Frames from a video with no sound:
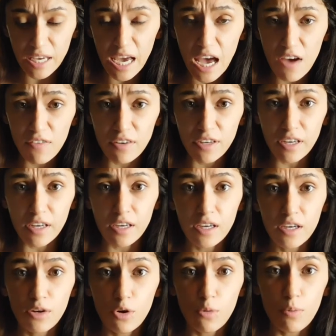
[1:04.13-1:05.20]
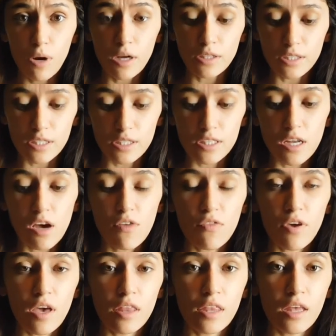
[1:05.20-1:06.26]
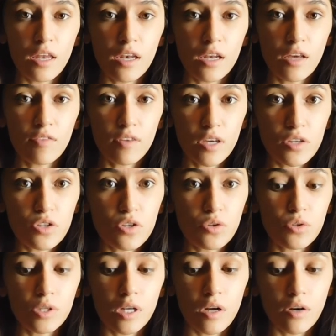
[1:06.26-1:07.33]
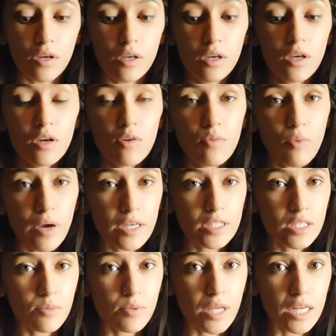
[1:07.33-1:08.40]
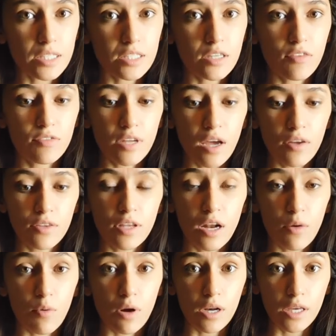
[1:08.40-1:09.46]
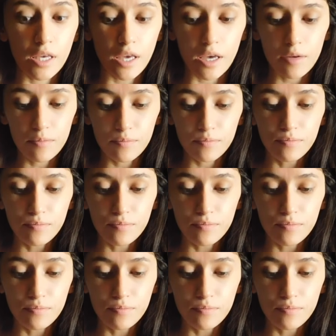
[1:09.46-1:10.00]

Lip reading: they have any coupons and stuff, and then if they do, then I'll write some of that stuff down that I want to get,